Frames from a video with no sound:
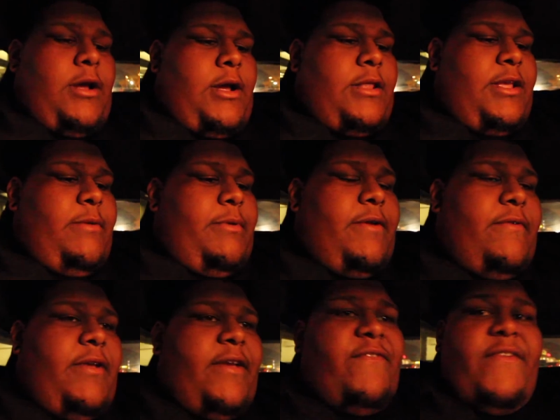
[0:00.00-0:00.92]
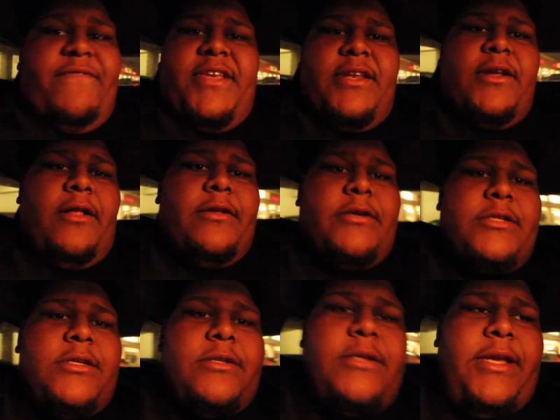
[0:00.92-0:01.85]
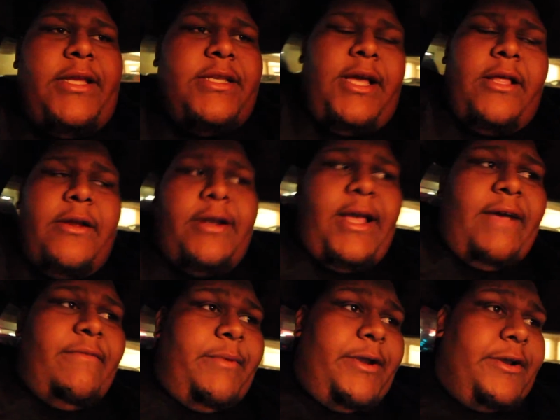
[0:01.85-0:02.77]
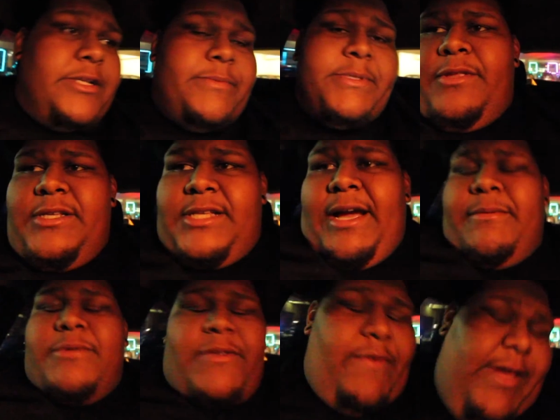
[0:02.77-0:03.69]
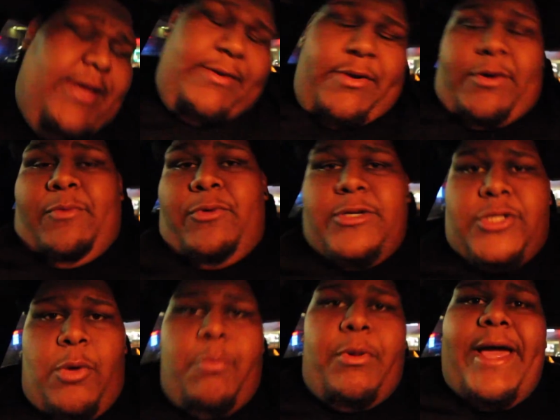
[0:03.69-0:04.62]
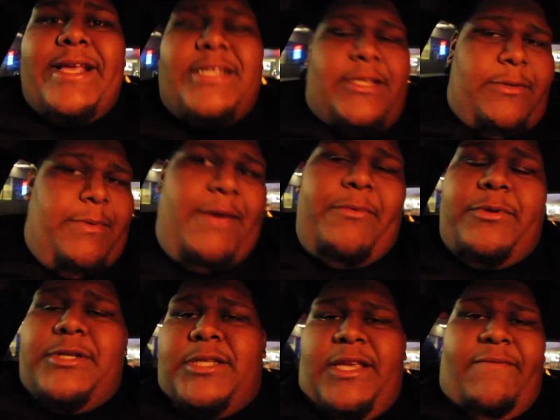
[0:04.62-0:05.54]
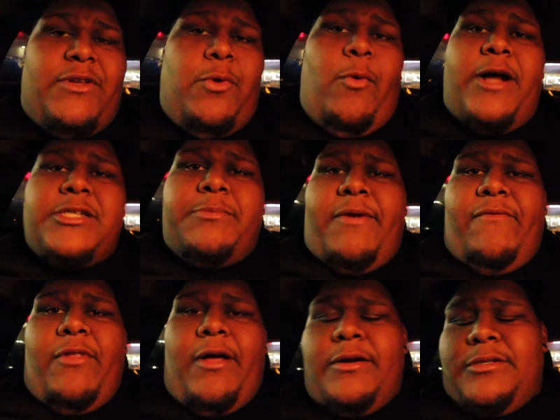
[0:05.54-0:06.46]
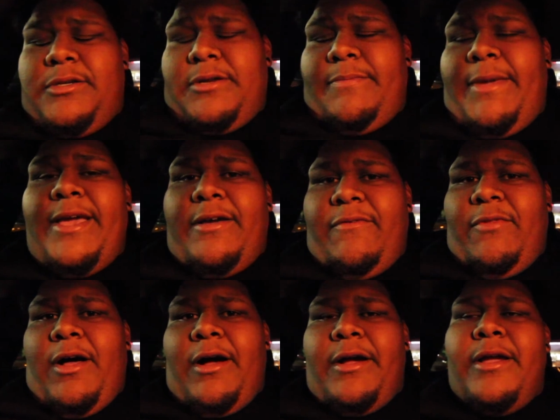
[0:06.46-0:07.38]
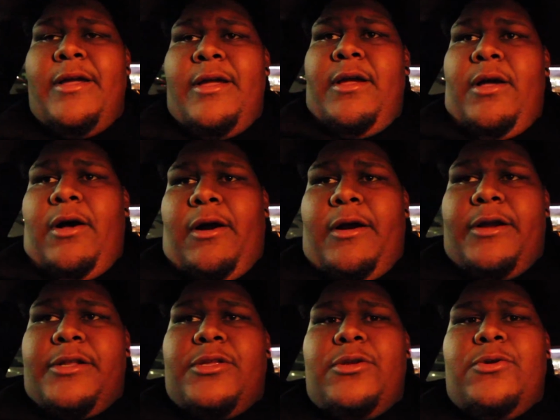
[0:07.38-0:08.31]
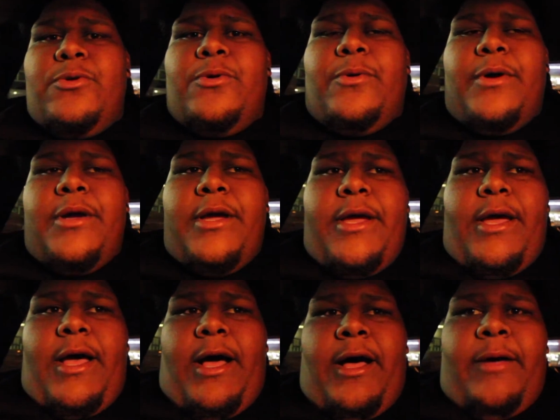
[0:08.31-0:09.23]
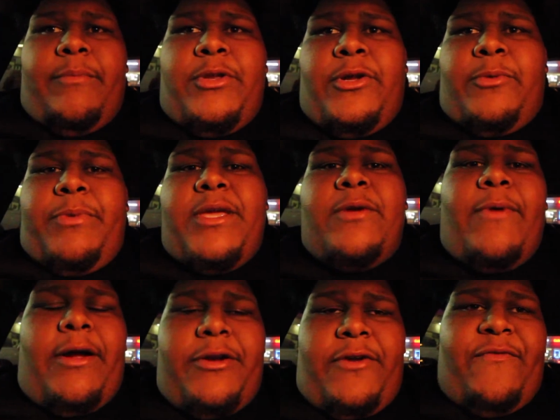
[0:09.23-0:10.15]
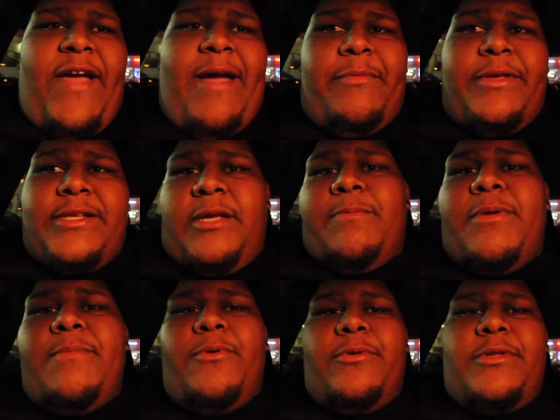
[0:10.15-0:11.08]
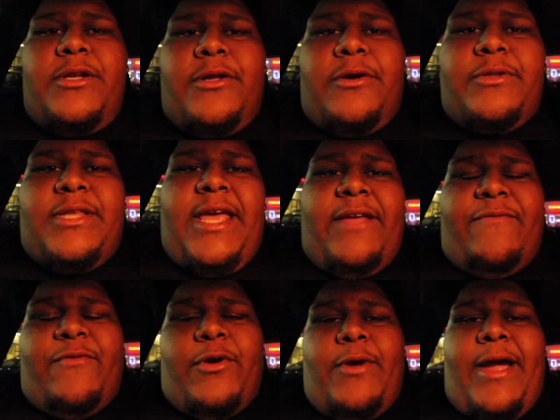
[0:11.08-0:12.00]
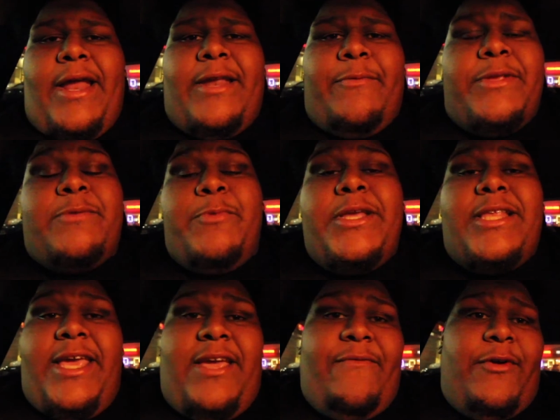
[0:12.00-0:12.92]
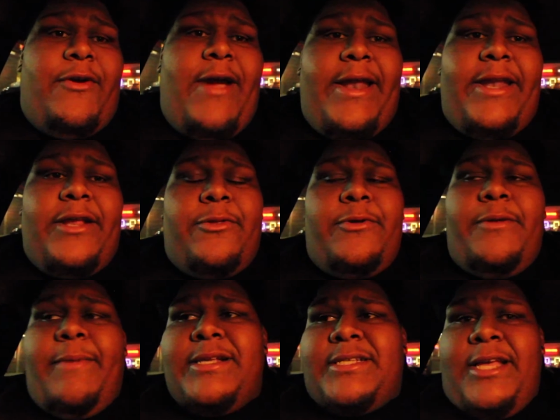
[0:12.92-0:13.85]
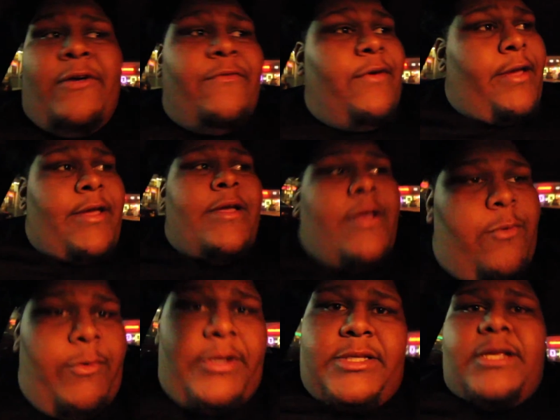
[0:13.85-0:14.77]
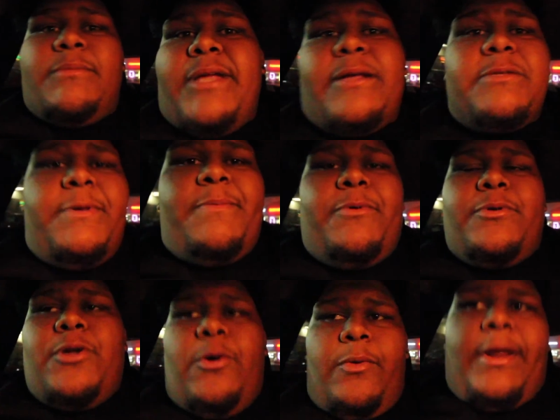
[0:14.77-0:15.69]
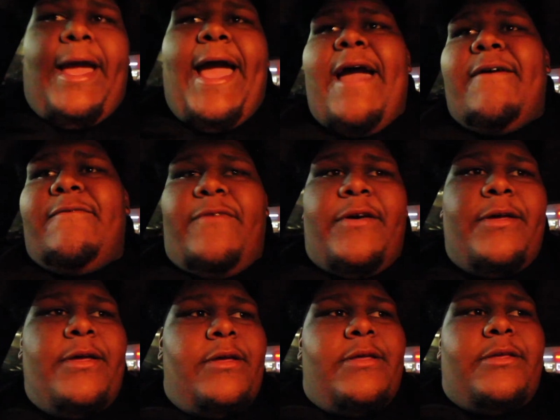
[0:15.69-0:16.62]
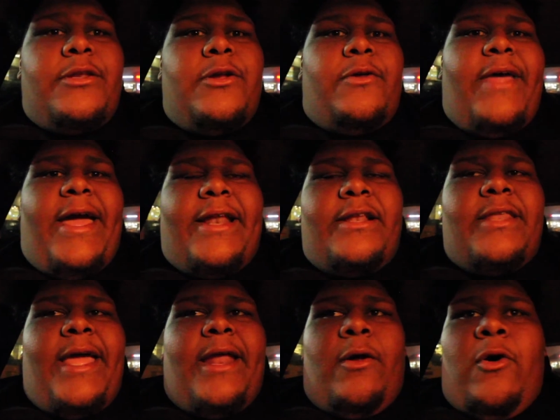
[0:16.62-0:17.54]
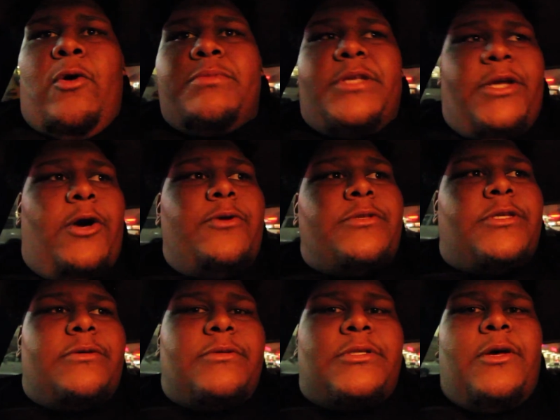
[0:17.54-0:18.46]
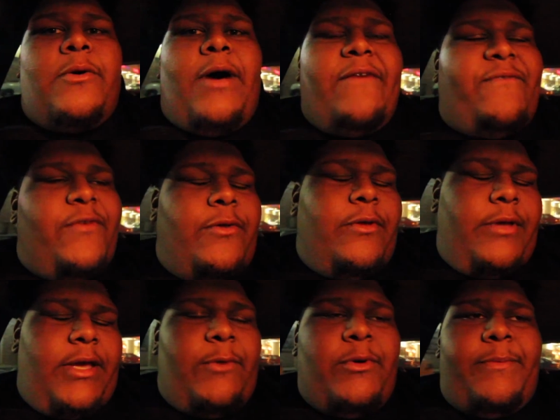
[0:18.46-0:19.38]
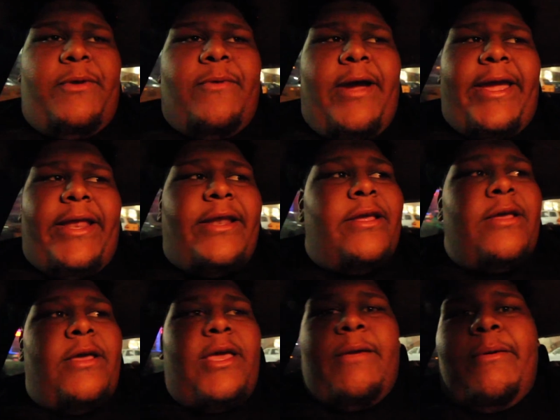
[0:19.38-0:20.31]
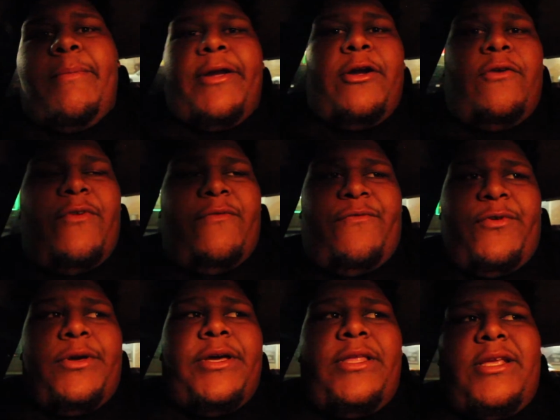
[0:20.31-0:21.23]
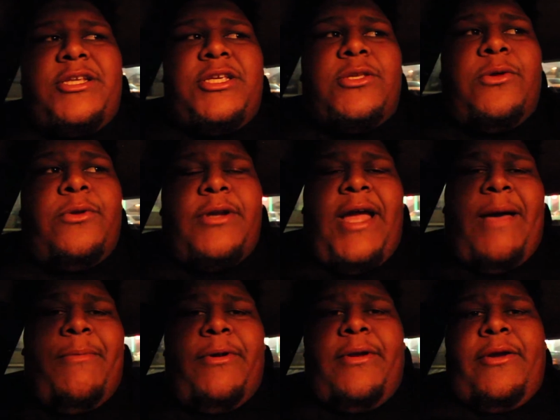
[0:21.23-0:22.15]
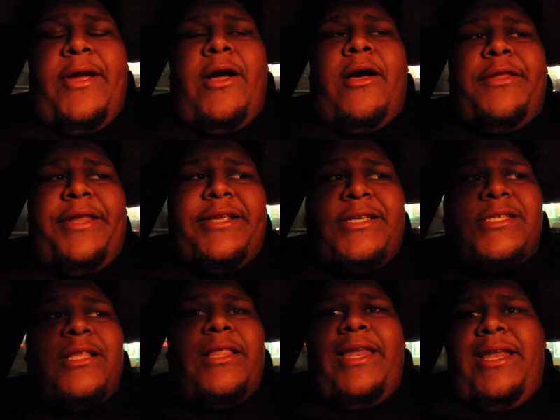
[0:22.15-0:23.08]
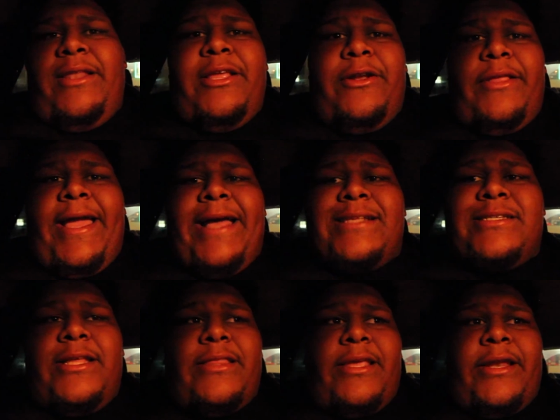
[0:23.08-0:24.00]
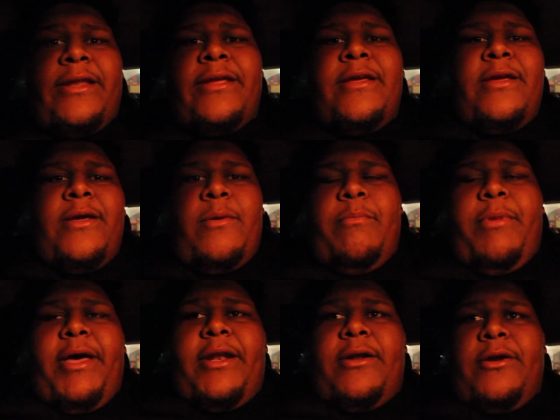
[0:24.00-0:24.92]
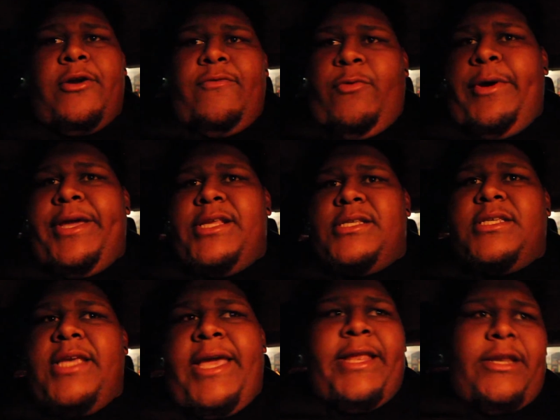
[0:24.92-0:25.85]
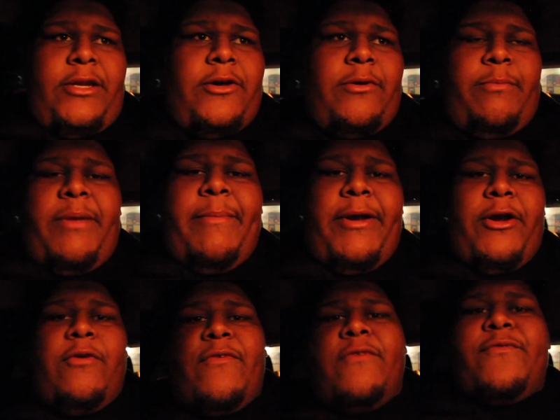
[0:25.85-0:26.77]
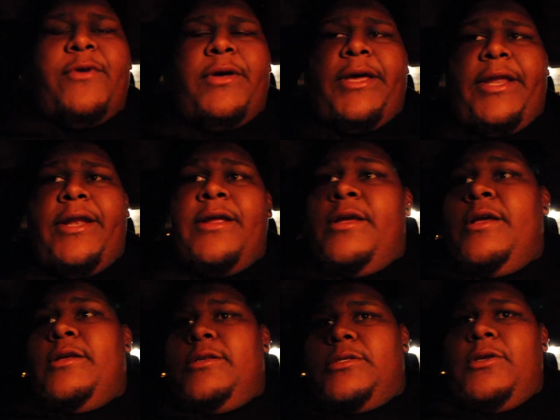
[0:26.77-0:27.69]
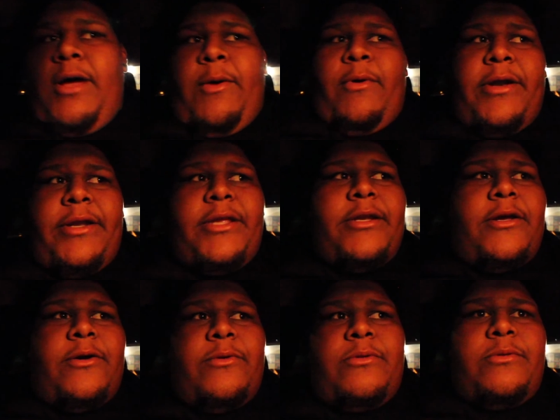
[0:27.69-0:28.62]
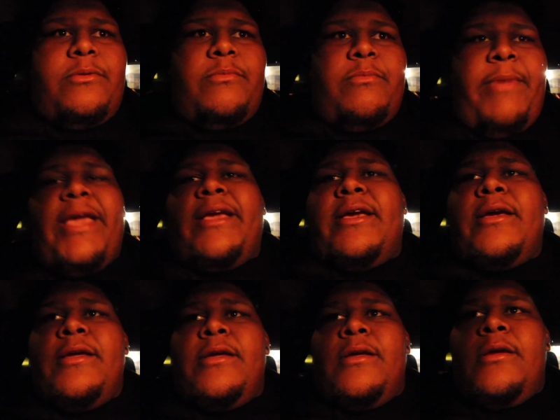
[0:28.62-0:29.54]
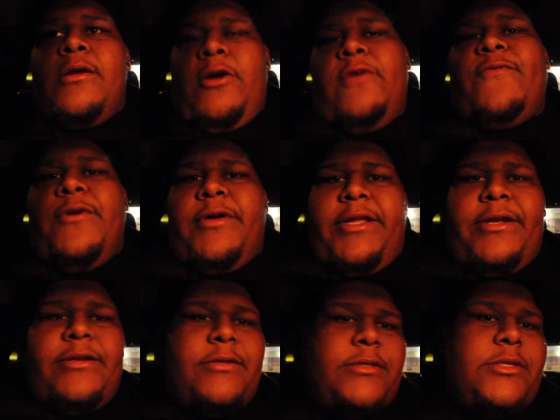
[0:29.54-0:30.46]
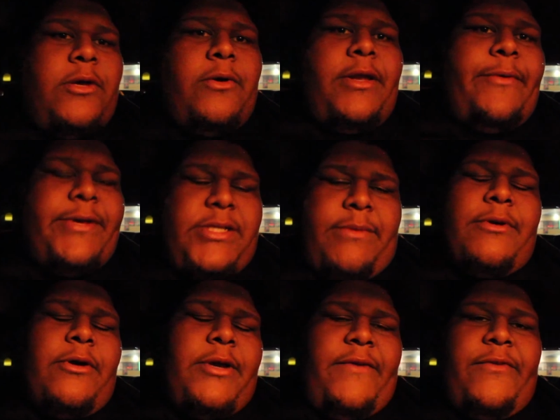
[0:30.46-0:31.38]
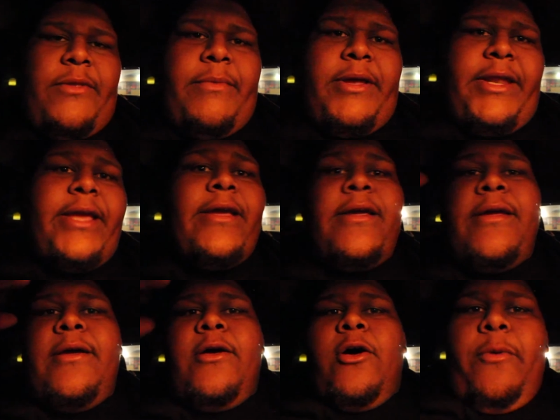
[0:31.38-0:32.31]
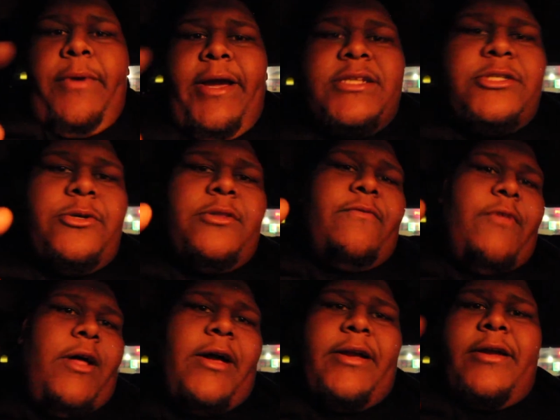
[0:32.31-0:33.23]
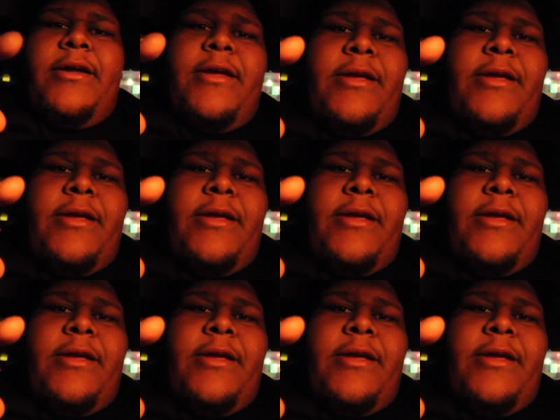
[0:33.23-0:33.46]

I think I'm going to give her like $15 and tell her to have a Merry Christmas. All these times of like, we're so blessed to be able just even to watch my vlogs or to make a vlog or to, you know, be around your family. Some people, you know, take it for granted. We take it for granted, including myself, when sometimes people don't have, you know, that home to go to. So I feel it would be right. It made my girlfriend feel good that she told her have a great holiday because the lady literally has nothing but her voice and, you know, made my girlfriend feel good. So I want to, you know, make her feel good. So anyways, I'm gonna go give her the money. Hope you guys enjoyed the vlog.